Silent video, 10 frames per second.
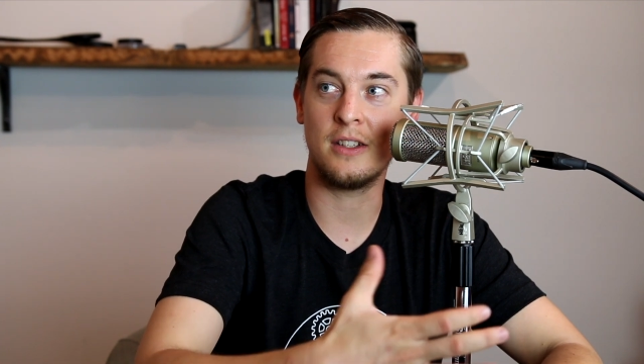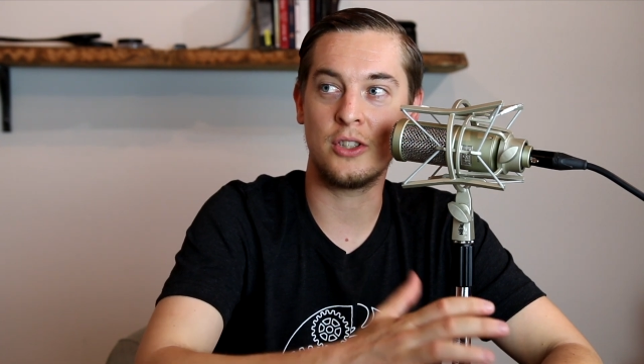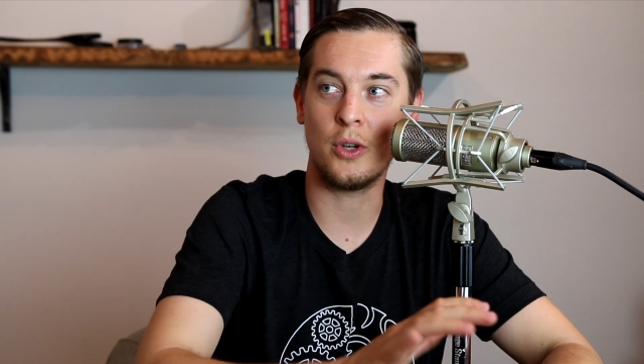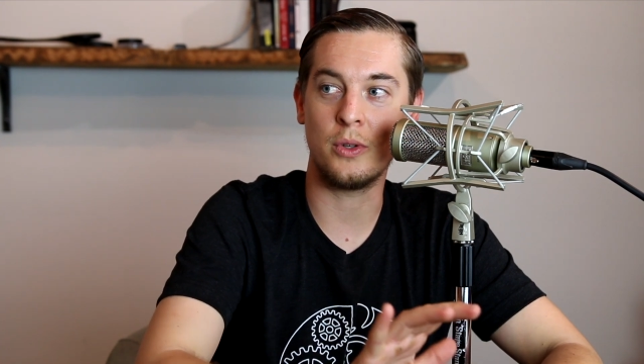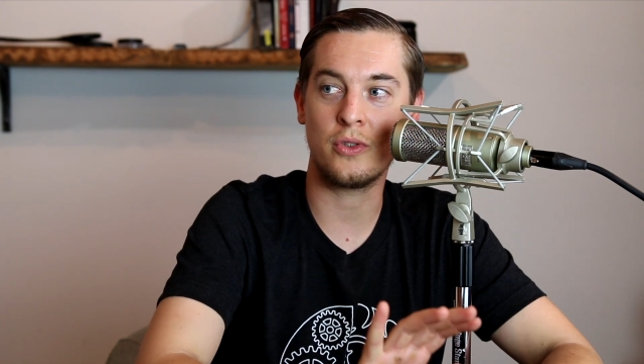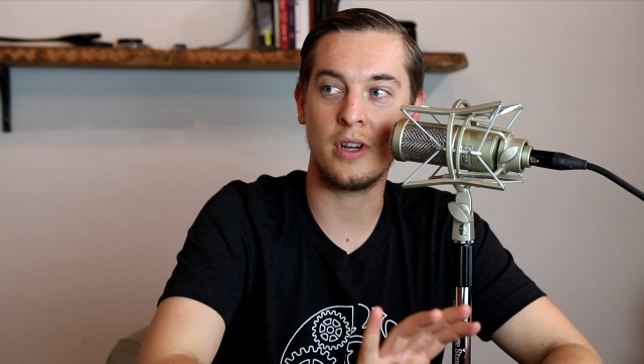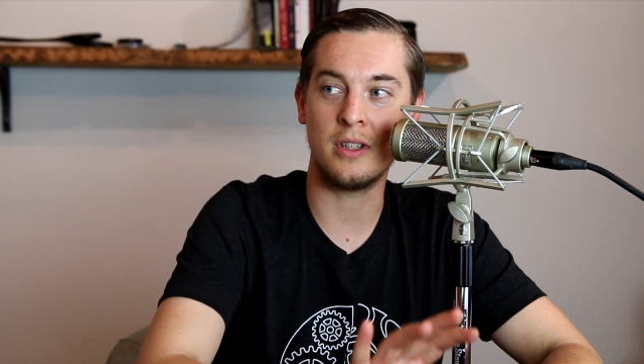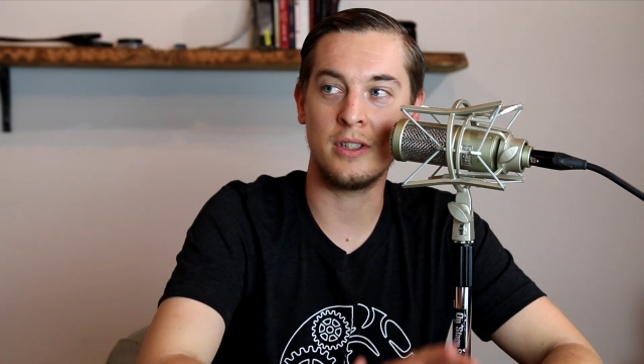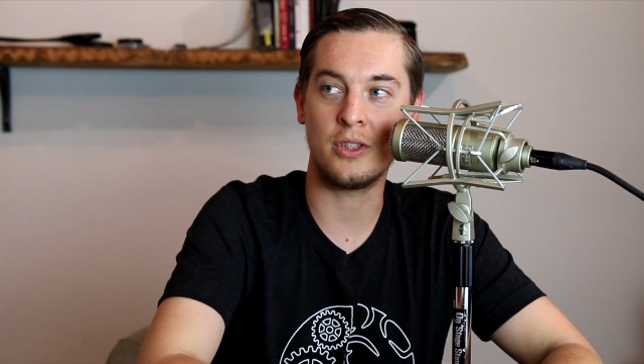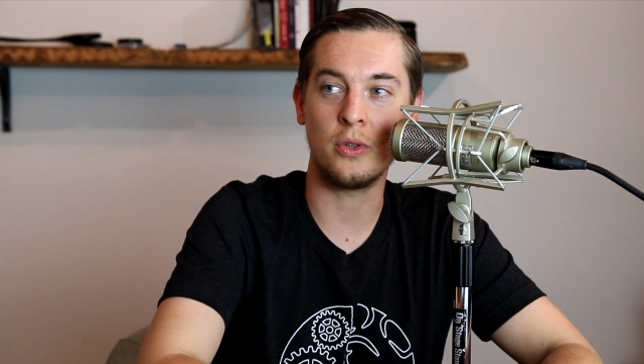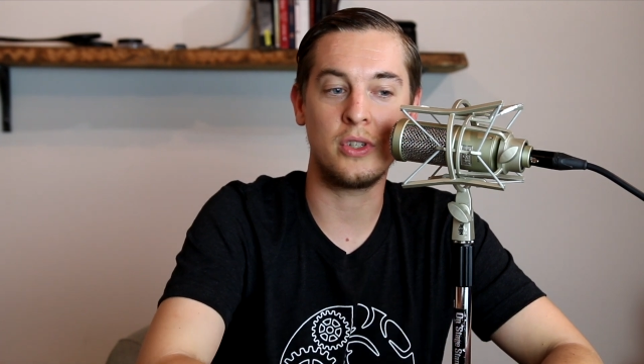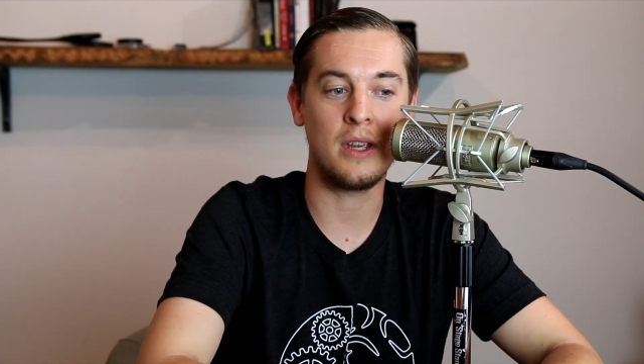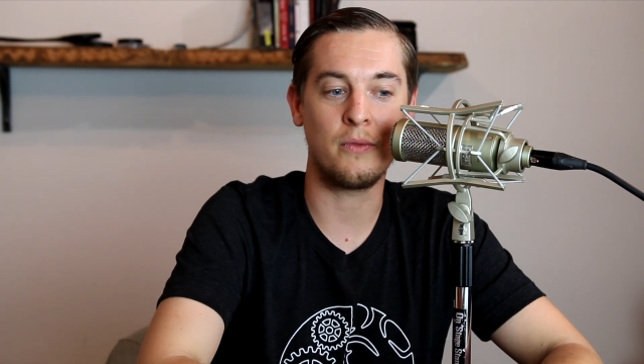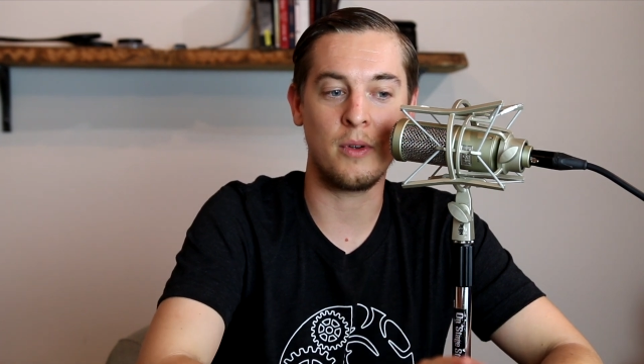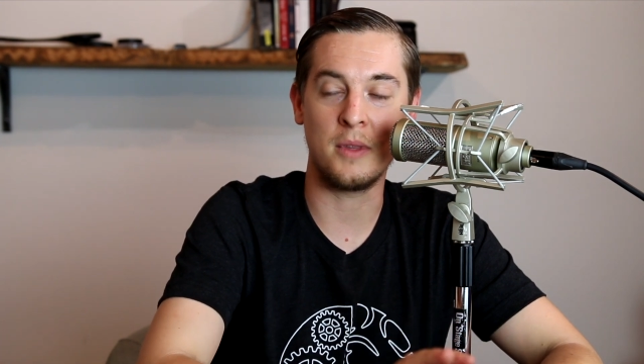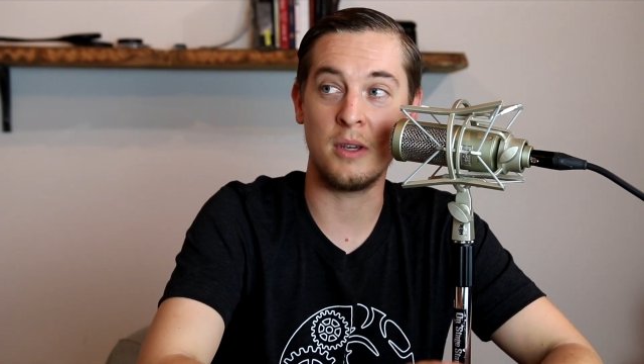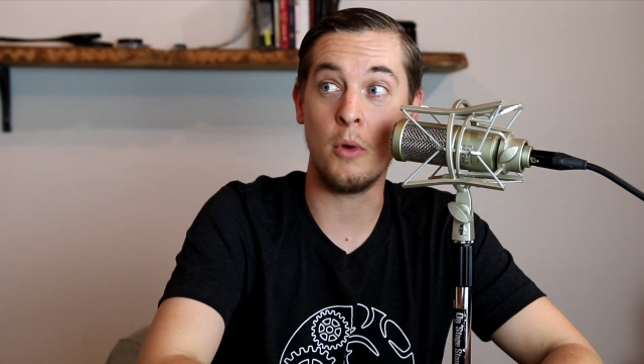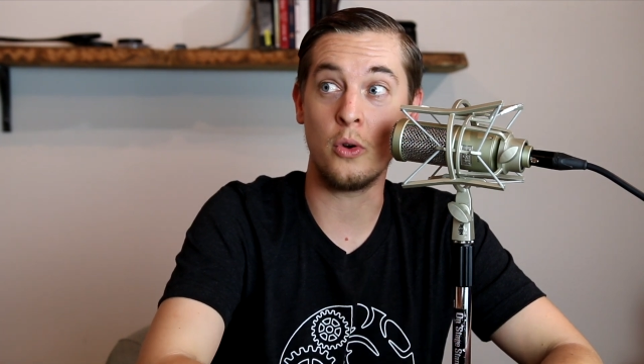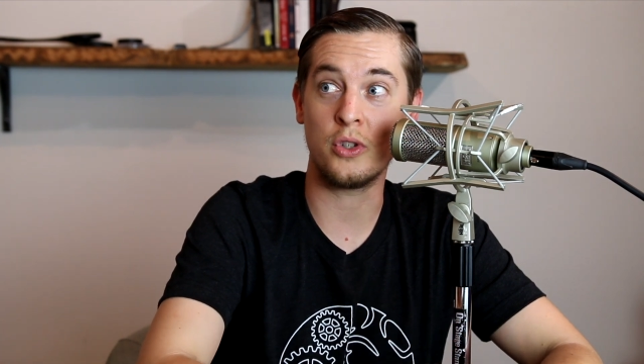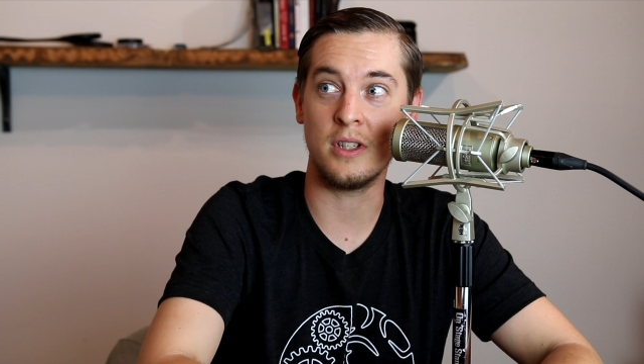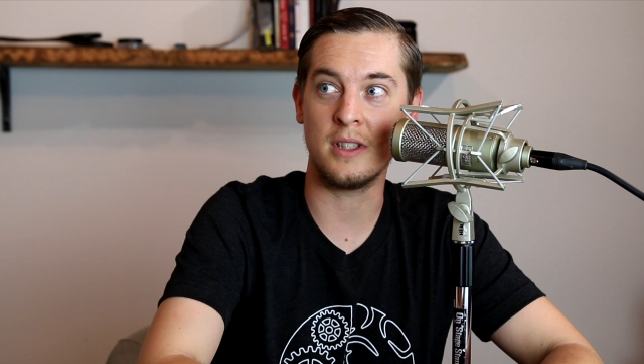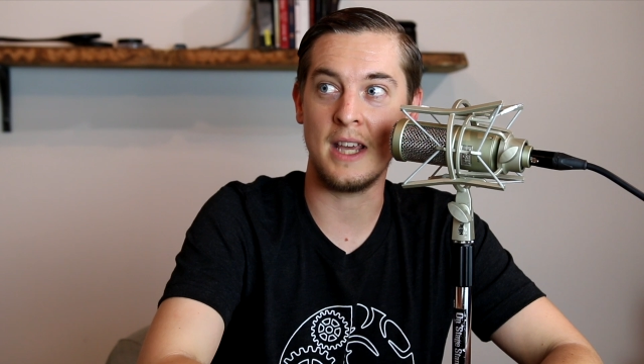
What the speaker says: And so he's trying to dissociate from the emotions